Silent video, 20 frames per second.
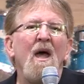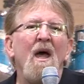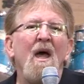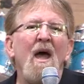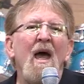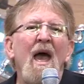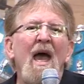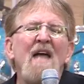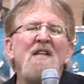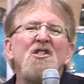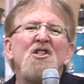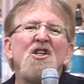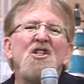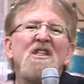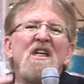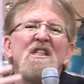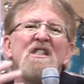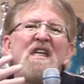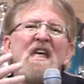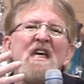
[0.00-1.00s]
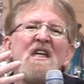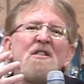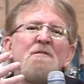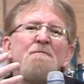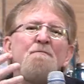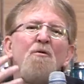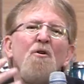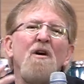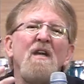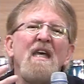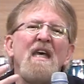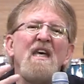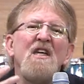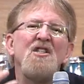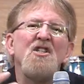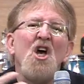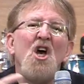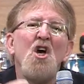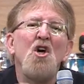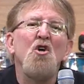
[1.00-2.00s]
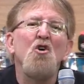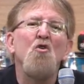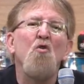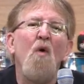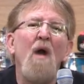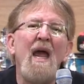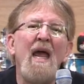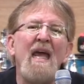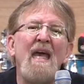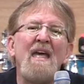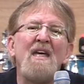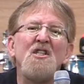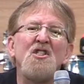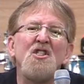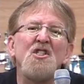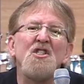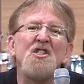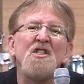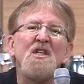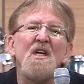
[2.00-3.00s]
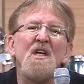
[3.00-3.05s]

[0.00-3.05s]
And just as He has put His grace